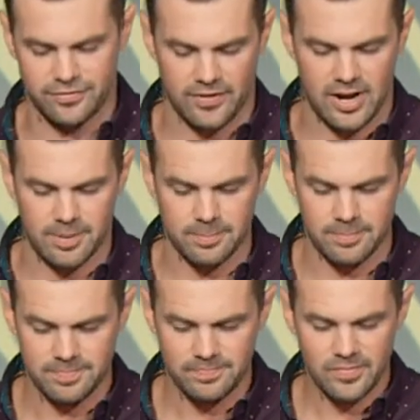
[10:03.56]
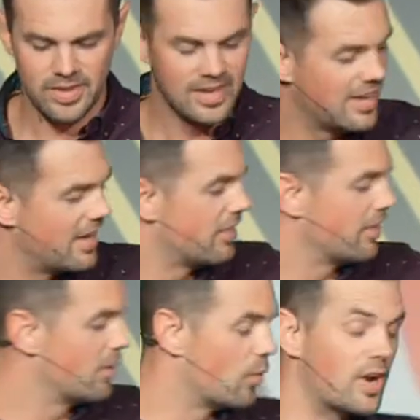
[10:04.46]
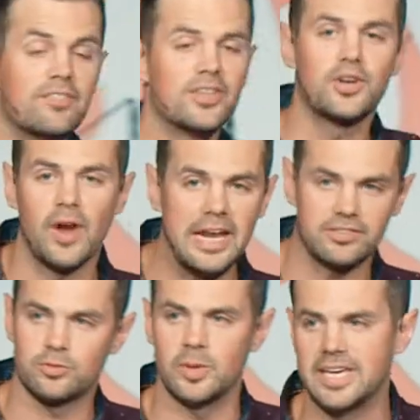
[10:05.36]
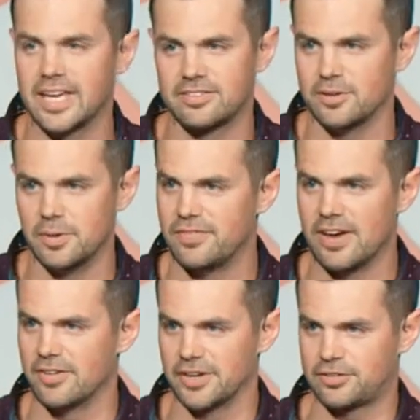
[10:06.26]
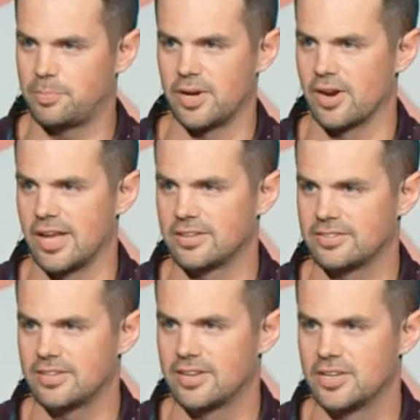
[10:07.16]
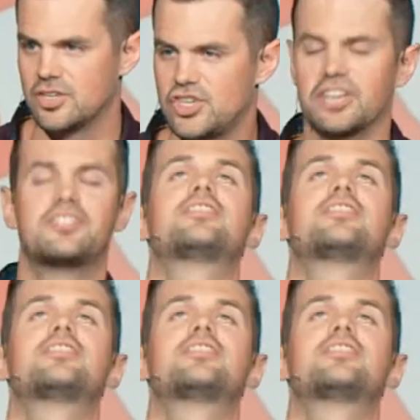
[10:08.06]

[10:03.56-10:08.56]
from one of the greatest weekends that we've ever experienced, just